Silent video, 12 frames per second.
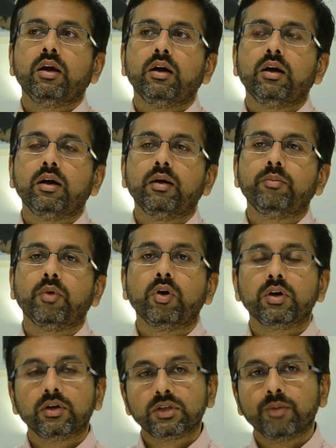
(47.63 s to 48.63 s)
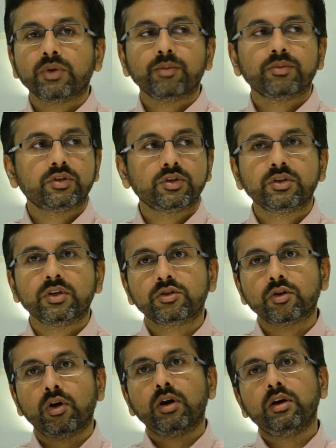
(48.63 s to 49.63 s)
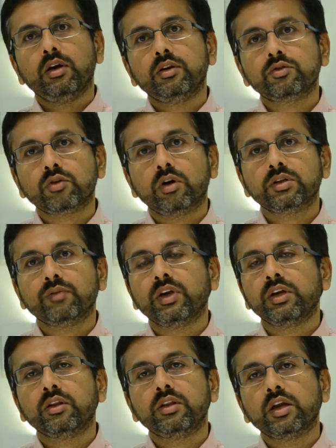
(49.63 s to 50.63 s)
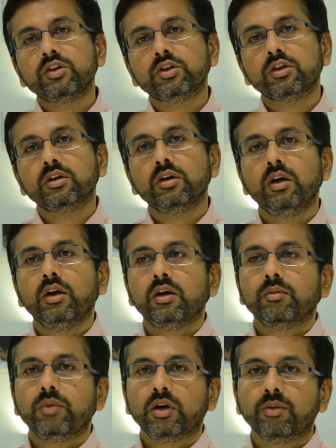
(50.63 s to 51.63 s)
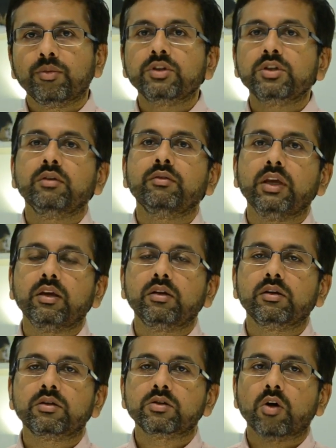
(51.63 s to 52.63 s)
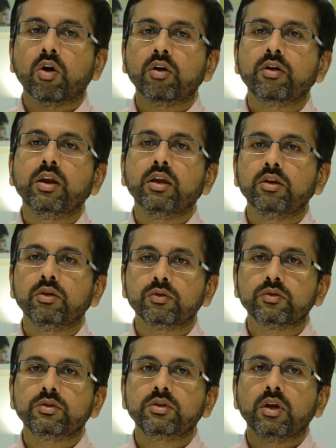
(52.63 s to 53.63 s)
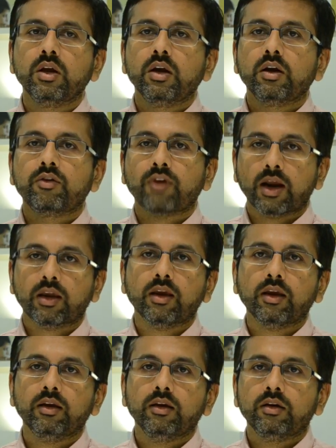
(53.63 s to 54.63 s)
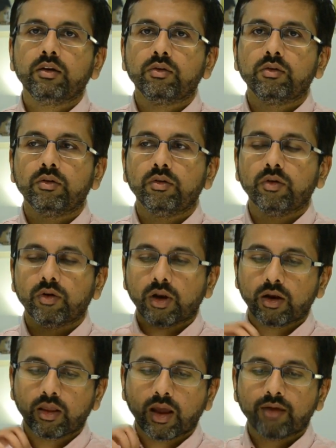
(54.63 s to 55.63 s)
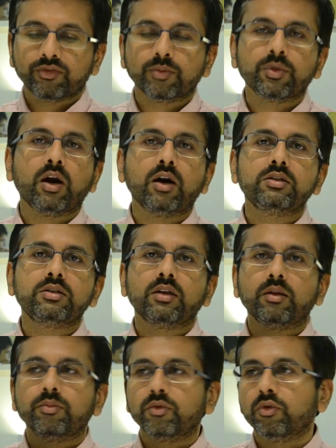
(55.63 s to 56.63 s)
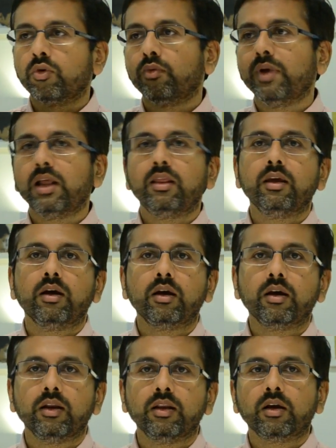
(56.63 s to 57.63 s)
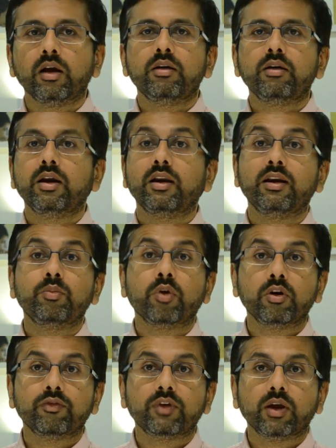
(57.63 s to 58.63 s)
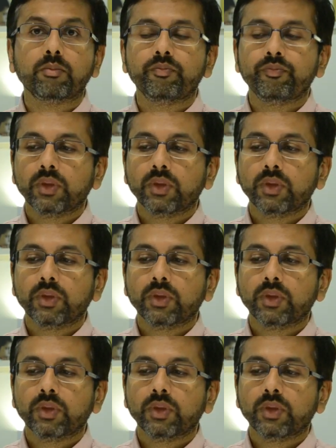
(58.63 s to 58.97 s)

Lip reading: Or sometimes it's just installed somewhere near the engine. But commercial vehicles already use tracking and they have SIM cards in them to know where they are in the country at any point of time.